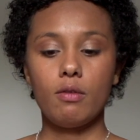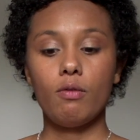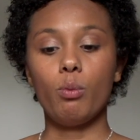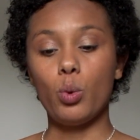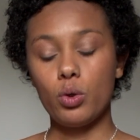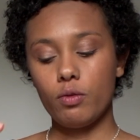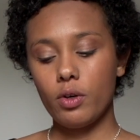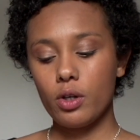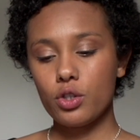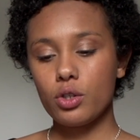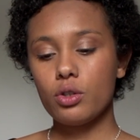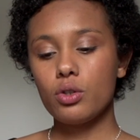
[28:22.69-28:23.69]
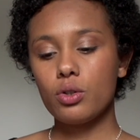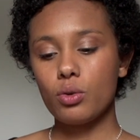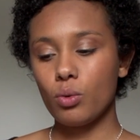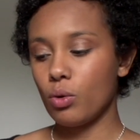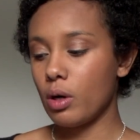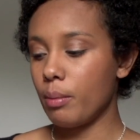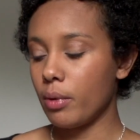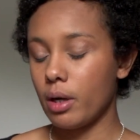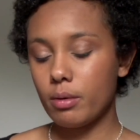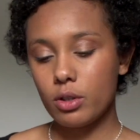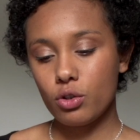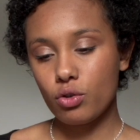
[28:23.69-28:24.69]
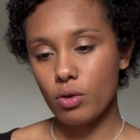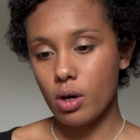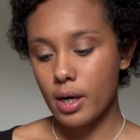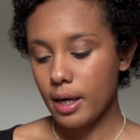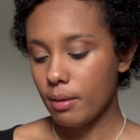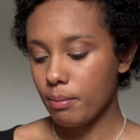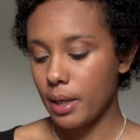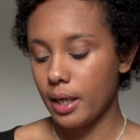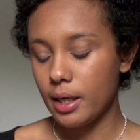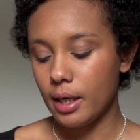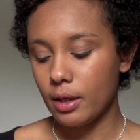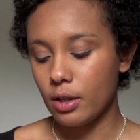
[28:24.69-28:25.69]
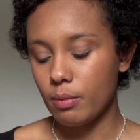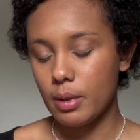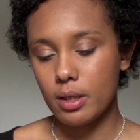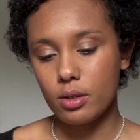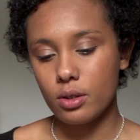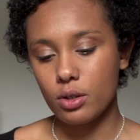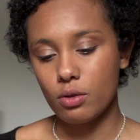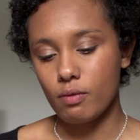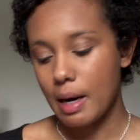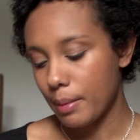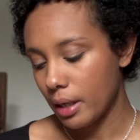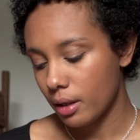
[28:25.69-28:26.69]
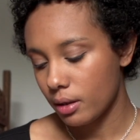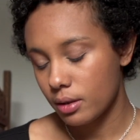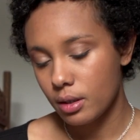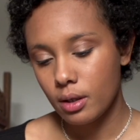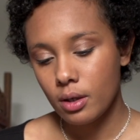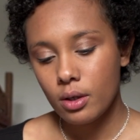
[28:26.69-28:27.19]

wood versions, or I might try making them into ceramics.